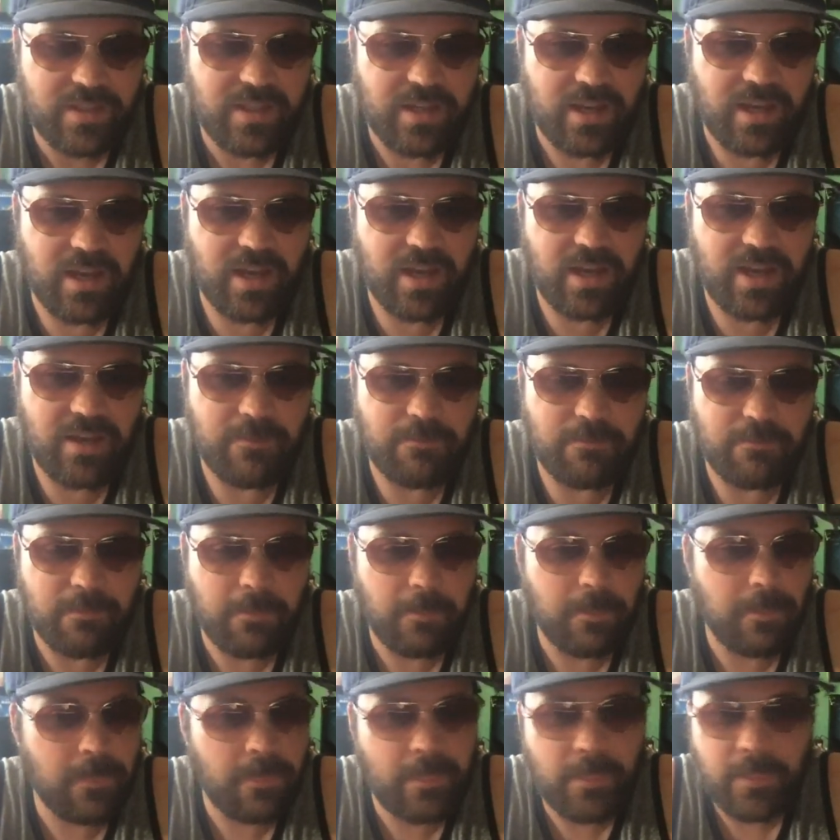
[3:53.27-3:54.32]
And
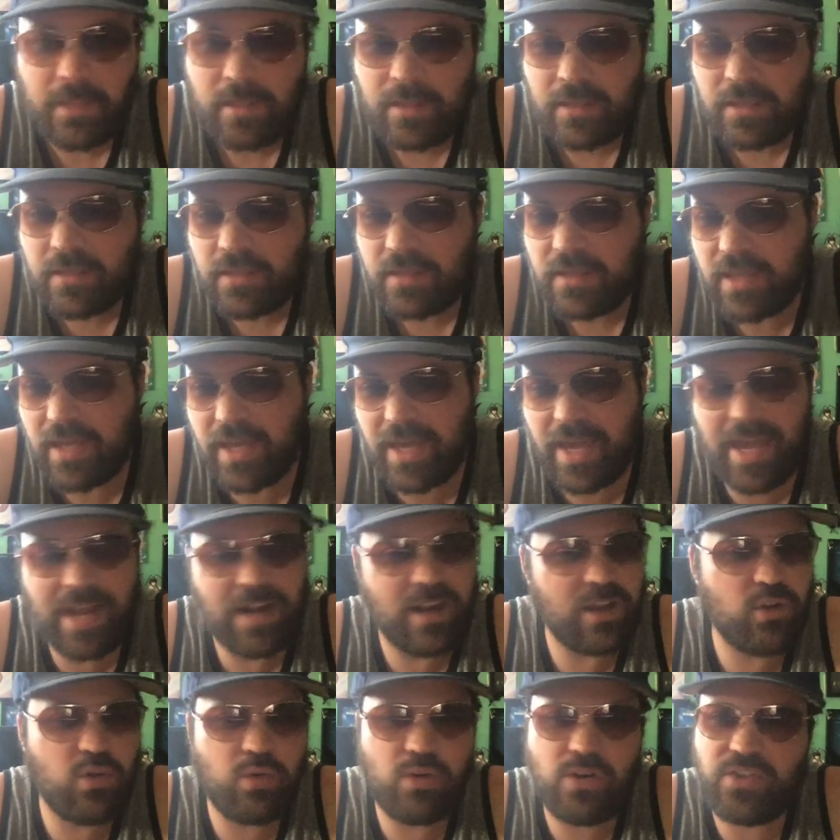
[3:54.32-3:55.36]

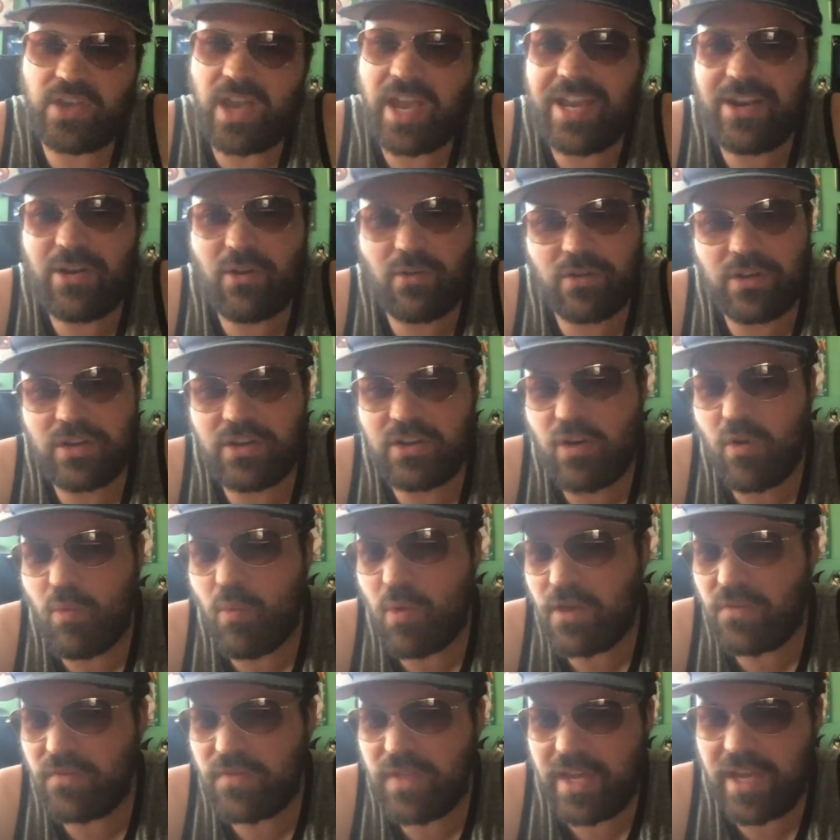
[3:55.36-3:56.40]
of course, I already know
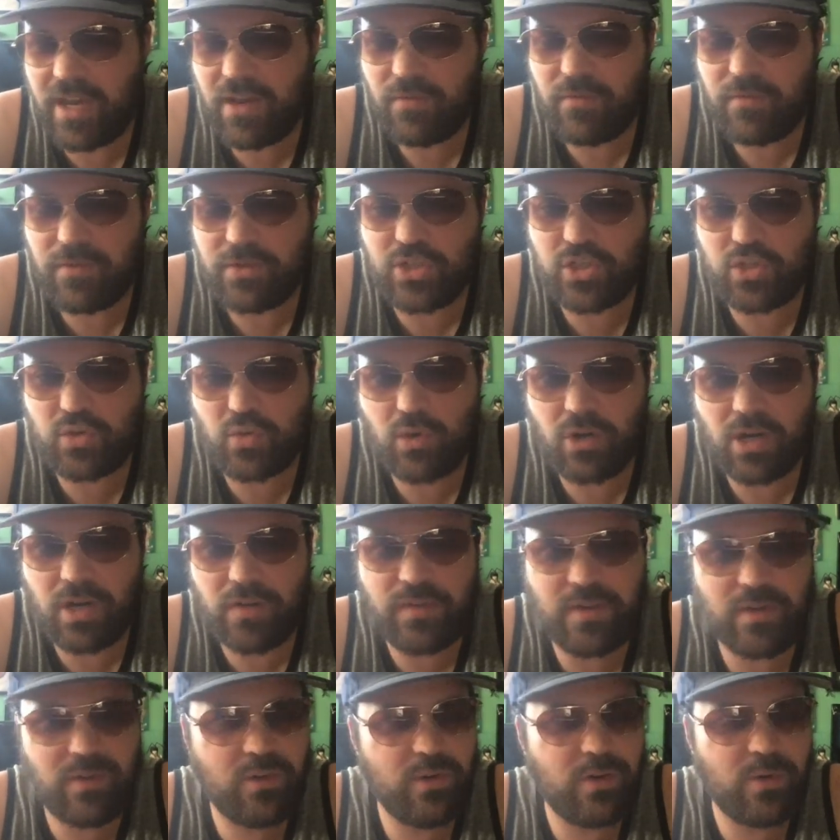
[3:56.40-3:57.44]
one thing for sure: if
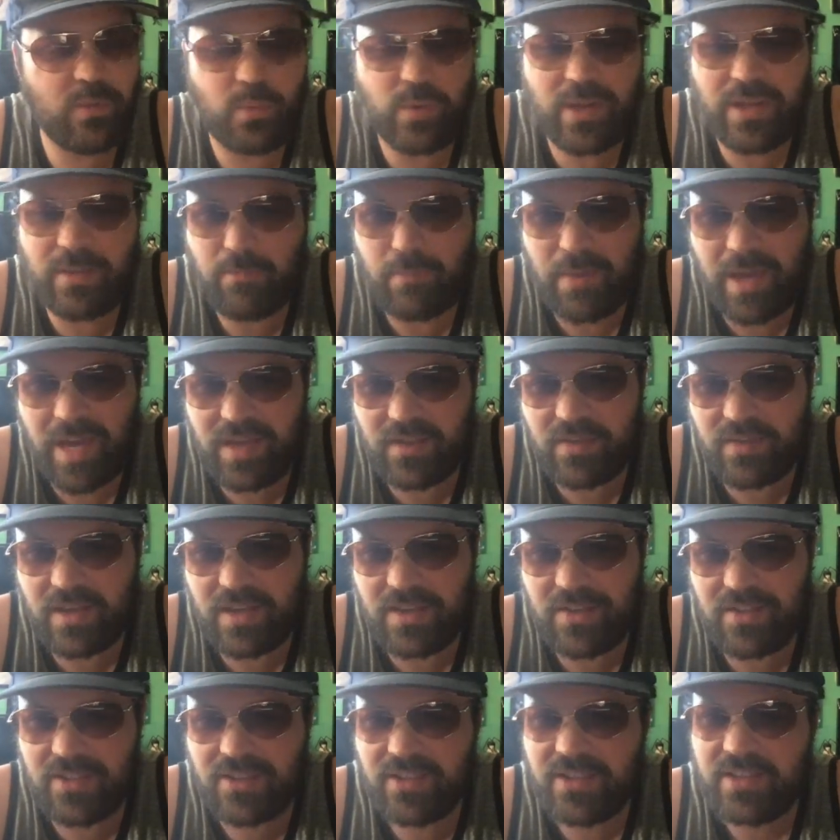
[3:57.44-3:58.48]
they were to remake
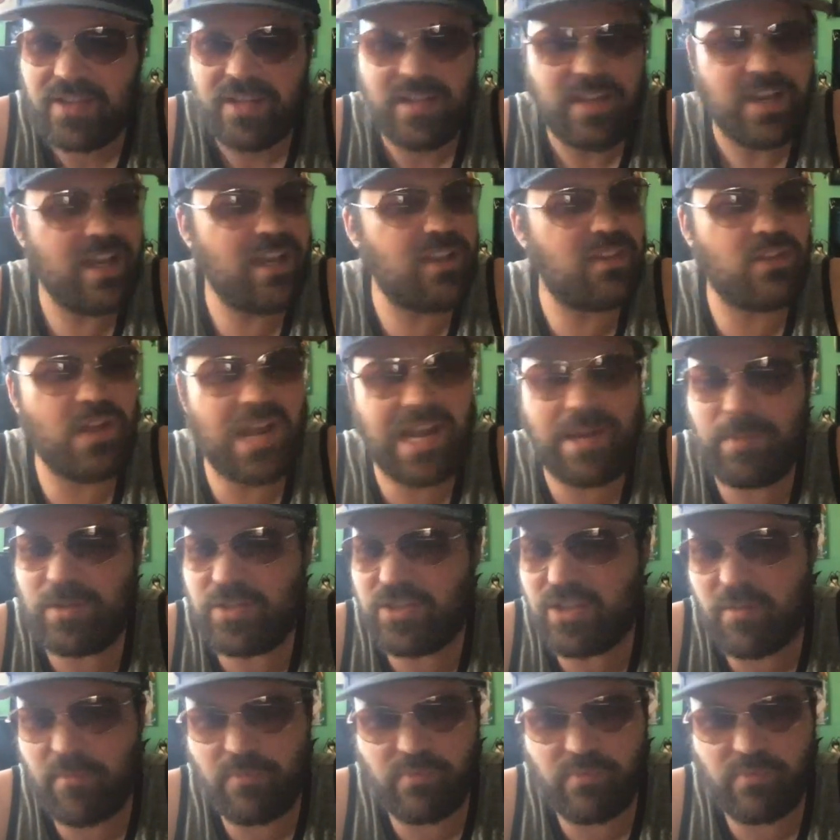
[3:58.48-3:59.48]
this, it's not gonna be done